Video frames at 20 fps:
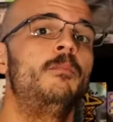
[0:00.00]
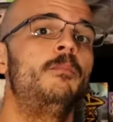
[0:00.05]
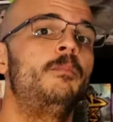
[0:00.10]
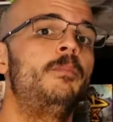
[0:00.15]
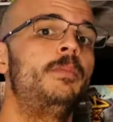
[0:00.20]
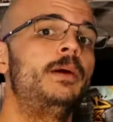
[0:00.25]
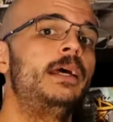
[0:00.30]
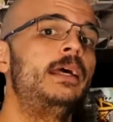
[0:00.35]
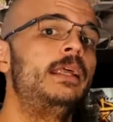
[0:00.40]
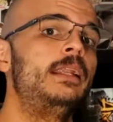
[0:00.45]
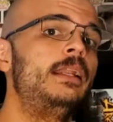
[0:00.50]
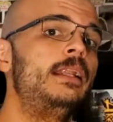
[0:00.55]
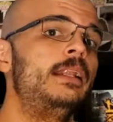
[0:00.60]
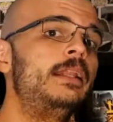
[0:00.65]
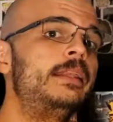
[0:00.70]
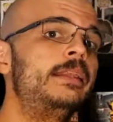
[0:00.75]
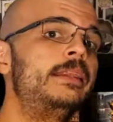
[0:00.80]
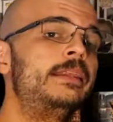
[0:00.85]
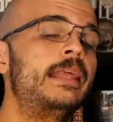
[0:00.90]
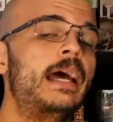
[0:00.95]
But
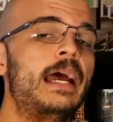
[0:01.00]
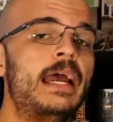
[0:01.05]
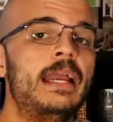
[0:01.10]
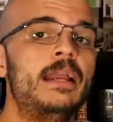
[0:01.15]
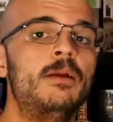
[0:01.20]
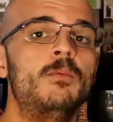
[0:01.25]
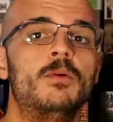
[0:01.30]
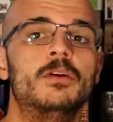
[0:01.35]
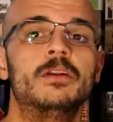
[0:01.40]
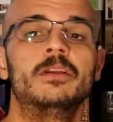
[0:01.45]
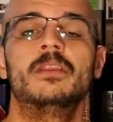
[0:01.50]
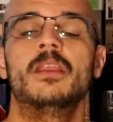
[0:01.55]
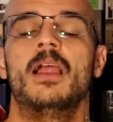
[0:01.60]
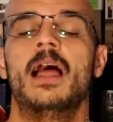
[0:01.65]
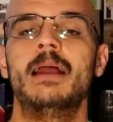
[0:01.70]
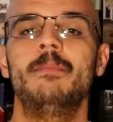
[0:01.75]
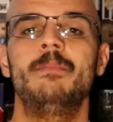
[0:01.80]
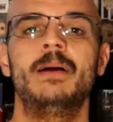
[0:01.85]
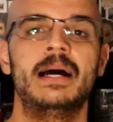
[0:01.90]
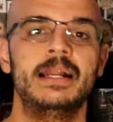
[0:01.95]
they wanted
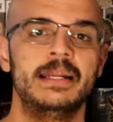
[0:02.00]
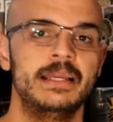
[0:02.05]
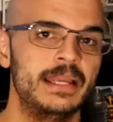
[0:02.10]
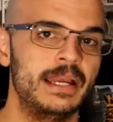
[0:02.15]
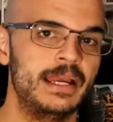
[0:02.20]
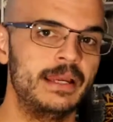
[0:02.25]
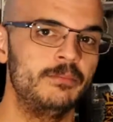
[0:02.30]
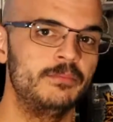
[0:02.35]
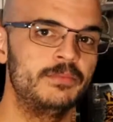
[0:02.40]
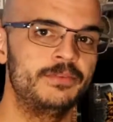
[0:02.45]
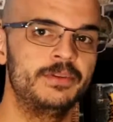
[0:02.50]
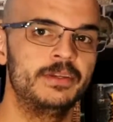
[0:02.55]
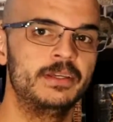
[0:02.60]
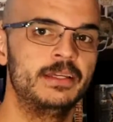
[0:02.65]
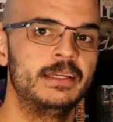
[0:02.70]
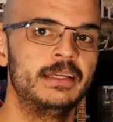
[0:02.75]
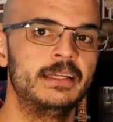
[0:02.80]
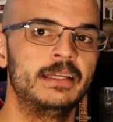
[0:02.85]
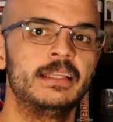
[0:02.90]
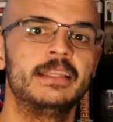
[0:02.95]
light party games.
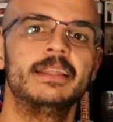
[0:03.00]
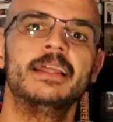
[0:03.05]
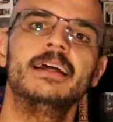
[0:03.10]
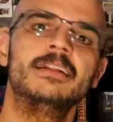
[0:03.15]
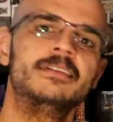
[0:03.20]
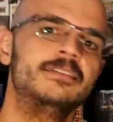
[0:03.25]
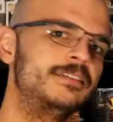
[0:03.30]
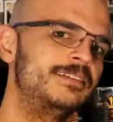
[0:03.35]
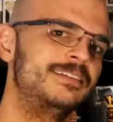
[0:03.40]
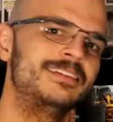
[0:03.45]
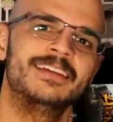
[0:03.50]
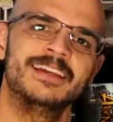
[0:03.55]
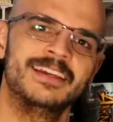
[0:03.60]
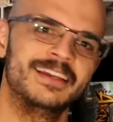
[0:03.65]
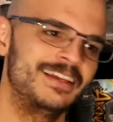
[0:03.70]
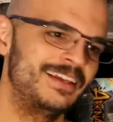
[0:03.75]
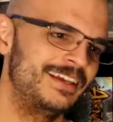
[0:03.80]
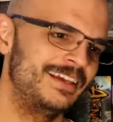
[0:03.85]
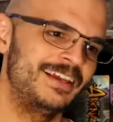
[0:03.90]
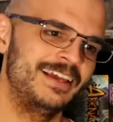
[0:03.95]

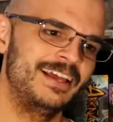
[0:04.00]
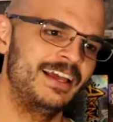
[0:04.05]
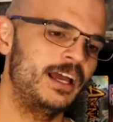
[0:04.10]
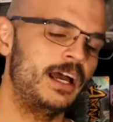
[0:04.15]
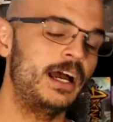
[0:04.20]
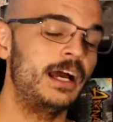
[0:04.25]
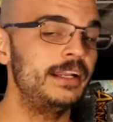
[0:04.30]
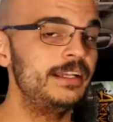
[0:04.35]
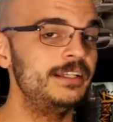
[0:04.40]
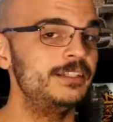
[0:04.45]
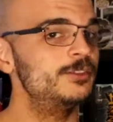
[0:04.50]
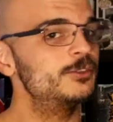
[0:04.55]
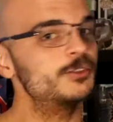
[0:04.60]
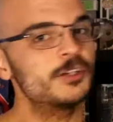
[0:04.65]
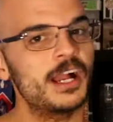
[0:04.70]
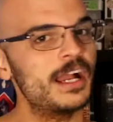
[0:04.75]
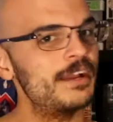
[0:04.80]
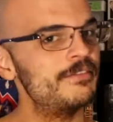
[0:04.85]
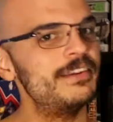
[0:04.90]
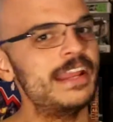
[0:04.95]
I didn't
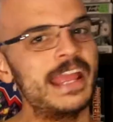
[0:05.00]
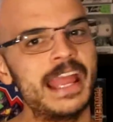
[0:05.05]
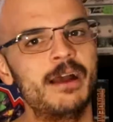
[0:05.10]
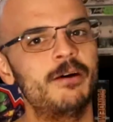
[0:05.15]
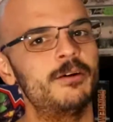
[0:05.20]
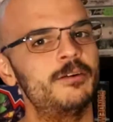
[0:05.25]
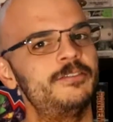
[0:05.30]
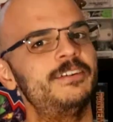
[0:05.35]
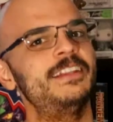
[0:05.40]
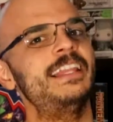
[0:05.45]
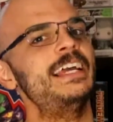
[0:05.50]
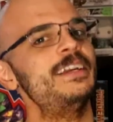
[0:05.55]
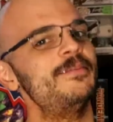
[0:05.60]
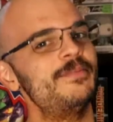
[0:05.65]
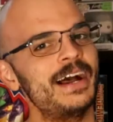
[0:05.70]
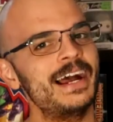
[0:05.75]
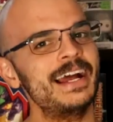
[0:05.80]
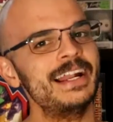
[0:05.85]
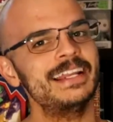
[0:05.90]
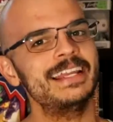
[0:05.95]
drive an hour for late
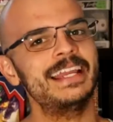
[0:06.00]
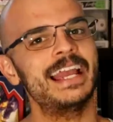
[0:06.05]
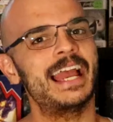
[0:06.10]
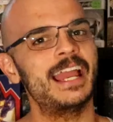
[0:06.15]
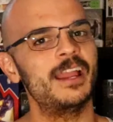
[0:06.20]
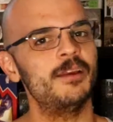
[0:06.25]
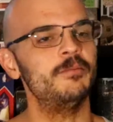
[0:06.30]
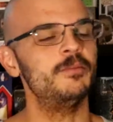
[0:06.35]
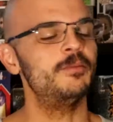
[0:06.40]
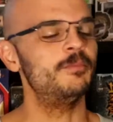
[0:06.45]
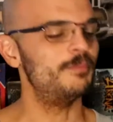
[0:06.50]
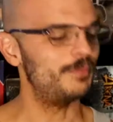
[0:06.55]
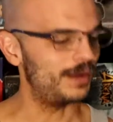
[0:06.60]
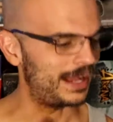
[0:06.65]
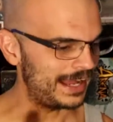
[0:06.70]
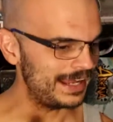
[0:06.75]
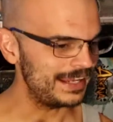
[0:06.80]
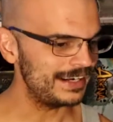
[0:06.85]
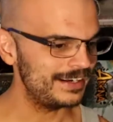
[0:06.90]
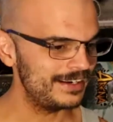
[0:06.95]
party games,
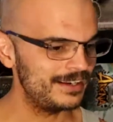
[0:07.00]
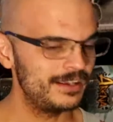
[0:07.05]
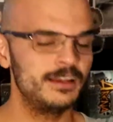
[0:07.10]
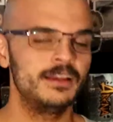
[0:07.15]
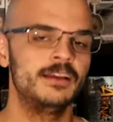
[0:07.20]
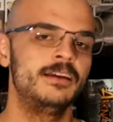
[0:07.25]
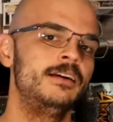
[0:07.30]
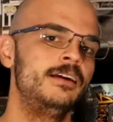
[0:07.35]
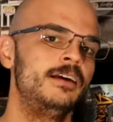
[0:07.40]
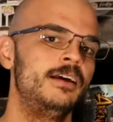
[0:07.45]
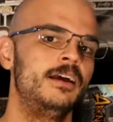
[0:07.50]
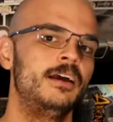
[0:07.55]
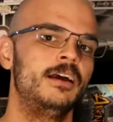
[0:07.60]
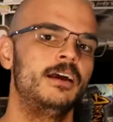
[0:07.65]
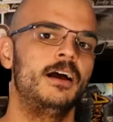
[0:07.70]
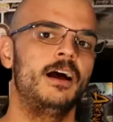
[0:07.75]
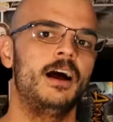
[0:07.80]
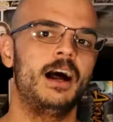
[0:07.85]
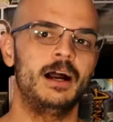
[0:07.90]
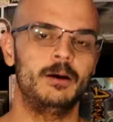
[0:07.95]
but
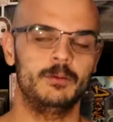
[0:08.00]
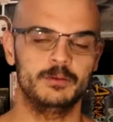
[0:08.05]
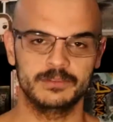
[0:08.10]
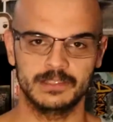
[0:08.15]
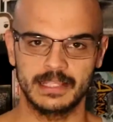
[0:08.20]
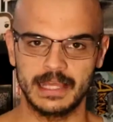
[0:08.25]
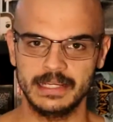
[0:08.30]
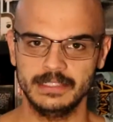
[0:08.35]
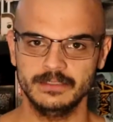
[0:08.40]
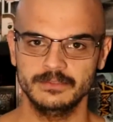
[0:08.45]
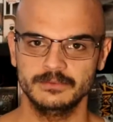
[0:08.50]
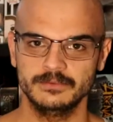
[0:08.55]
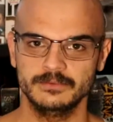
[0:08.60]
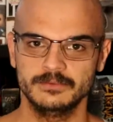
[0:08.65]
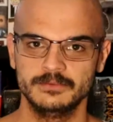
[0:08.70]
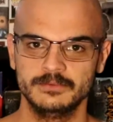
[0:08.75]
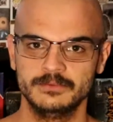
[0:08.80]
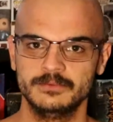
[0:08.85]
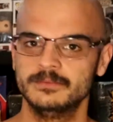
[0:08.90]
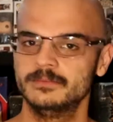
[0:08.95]
I was late.
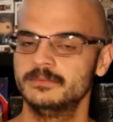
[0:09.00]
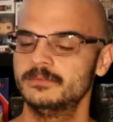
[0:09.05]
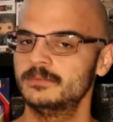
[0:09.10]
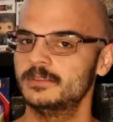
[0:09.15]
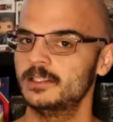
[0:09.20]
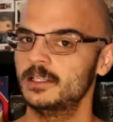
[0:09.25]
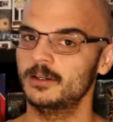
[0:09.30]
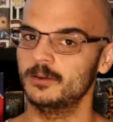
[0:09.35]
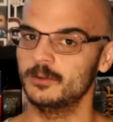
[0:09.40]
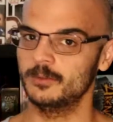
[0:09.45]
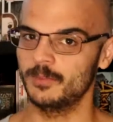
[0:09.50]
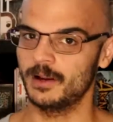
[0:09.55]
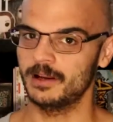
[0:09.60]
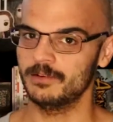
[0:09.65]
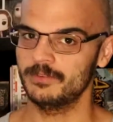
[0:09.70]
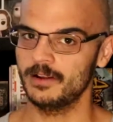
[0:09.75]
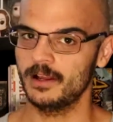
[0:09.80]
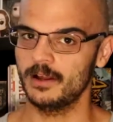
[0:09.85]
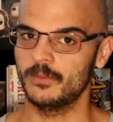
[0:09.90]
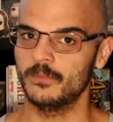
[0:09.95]
It was my
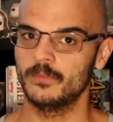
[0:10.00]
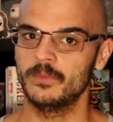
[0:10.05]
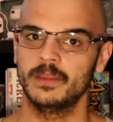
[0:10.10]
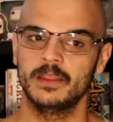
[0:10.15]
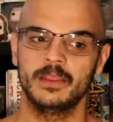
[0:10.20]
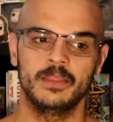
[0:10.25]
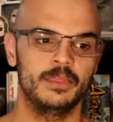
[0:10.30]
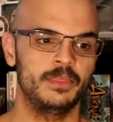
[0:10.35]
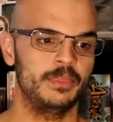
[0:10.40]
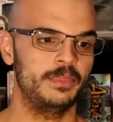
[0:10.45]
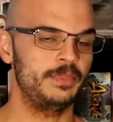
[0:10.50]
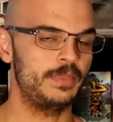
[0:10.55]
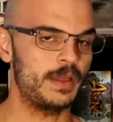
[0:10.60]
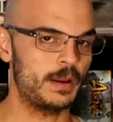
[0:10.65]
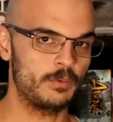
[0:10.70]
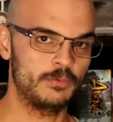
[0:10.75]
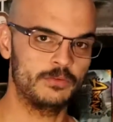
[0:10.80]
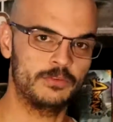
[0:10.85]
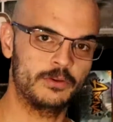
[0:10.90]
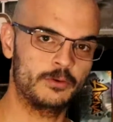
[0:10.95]
fault.
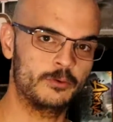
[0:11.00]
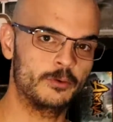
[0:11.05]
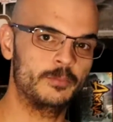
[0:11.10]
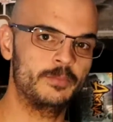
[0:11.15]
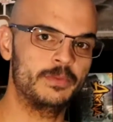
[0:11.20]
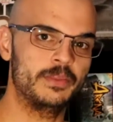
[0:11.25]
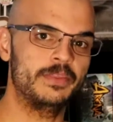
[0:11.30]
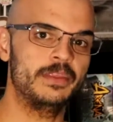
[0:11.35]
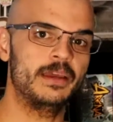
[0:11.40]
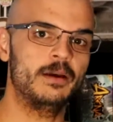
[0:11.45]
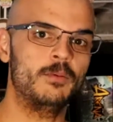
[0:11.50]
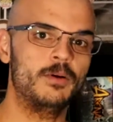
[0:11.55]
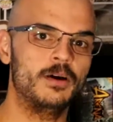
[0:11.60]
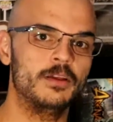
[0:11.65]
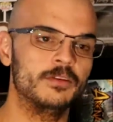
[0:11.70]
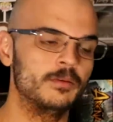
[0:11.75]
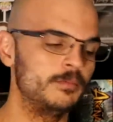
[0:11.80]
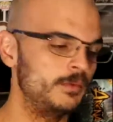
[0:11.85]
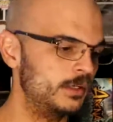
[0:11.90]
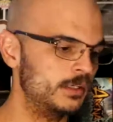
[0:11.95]
That was the group that there was.
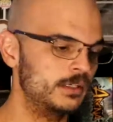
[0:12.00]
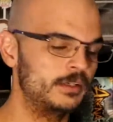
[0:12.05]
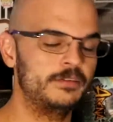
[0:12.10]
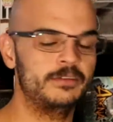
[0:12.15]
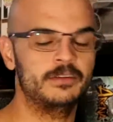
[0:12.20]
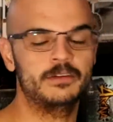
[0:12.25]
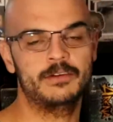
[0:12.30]
I'm not going to sit